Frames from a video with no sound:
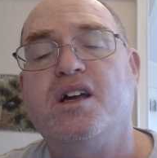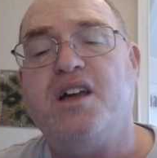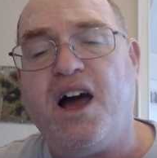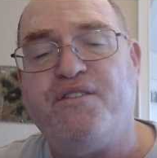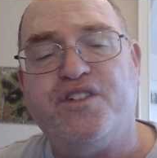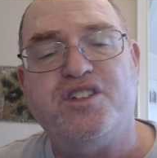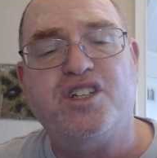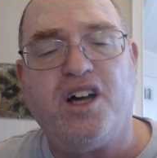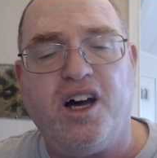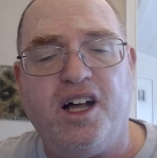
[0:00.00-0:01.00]
conference
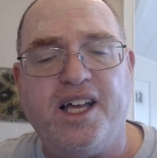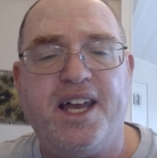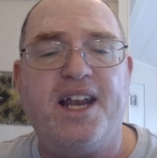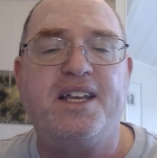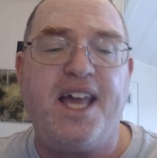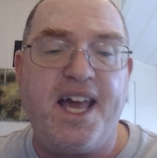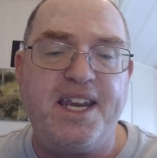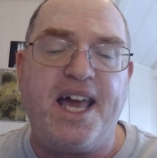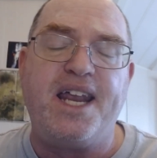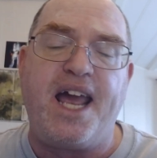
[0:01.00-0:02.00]
call and again
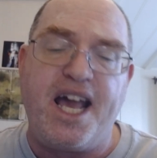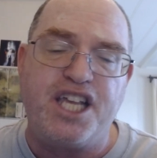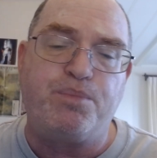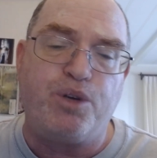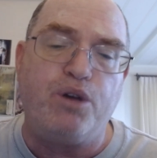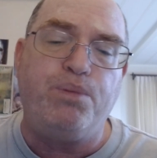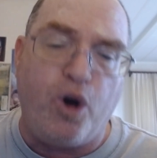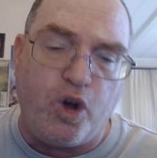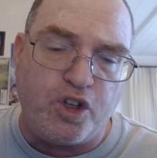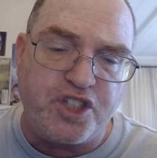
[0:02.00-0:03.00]
at Hasbro
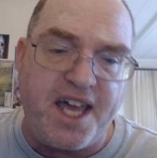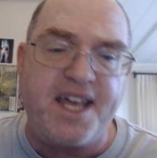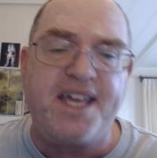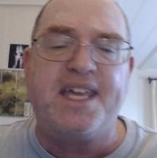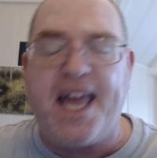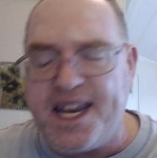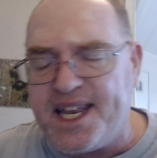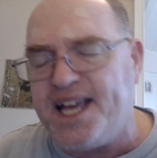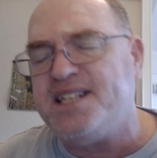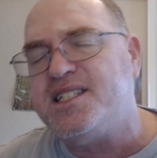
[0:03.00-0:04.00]
Pulse and again
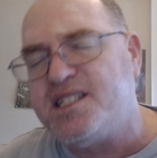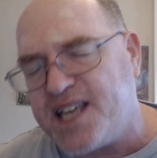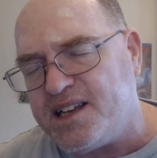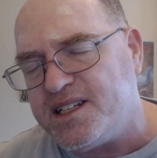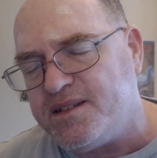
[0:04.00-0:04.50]
at Sa-